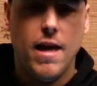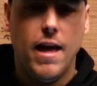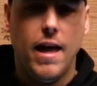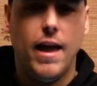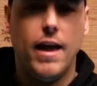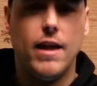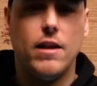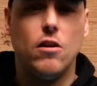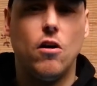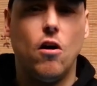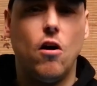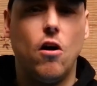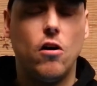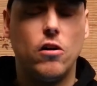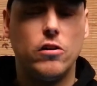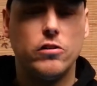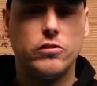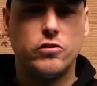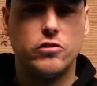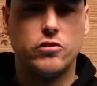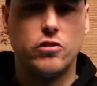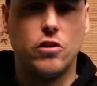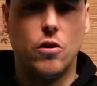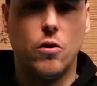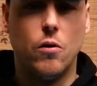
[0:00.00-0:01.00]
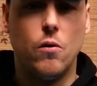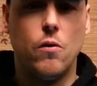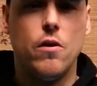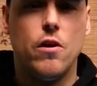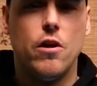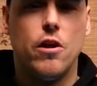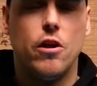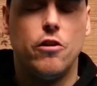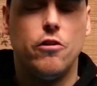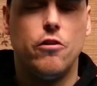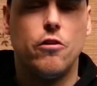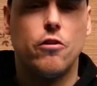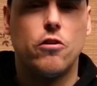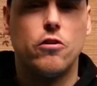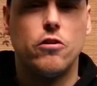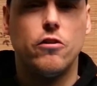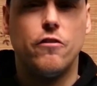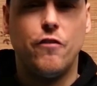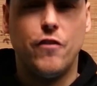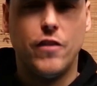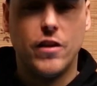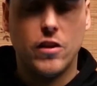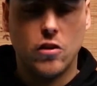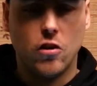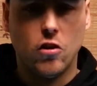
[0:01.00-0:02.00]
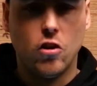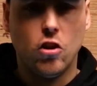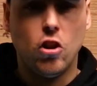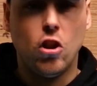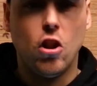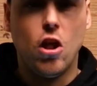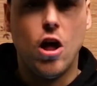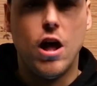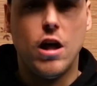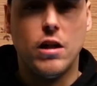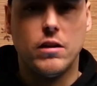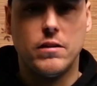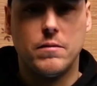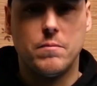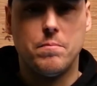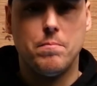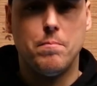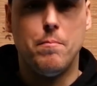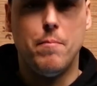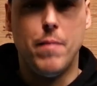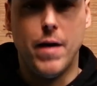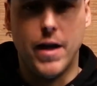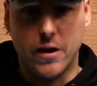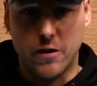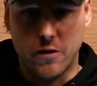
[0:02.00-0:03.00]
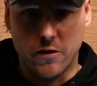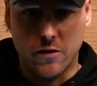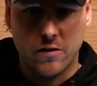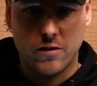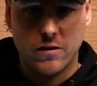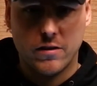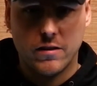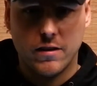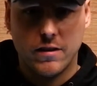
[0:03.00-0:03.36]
and also you're gonna feel a lot better